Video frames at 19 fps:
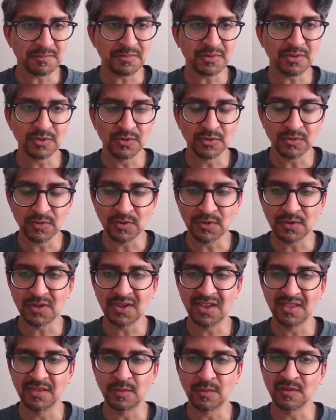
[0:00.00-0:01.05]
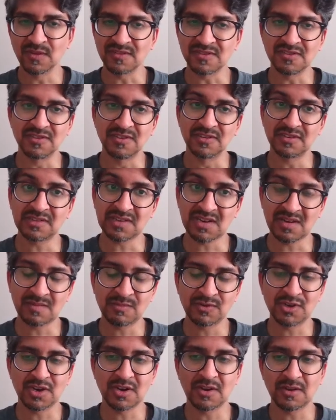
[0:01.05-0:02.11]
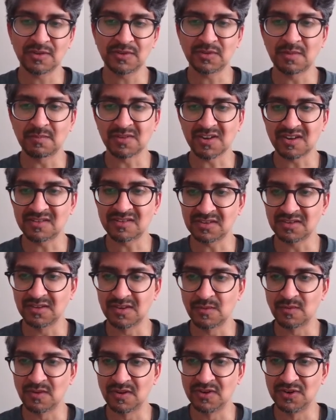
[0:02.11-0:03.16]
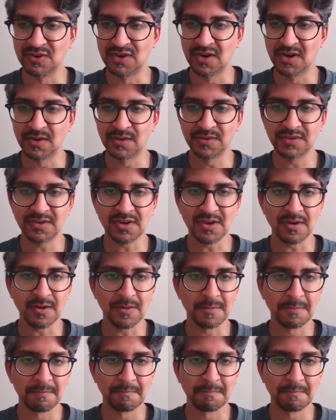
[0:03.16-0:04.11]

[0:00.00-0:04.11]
plural, and they weren't in the same jail, so I'm guessing they want jails here.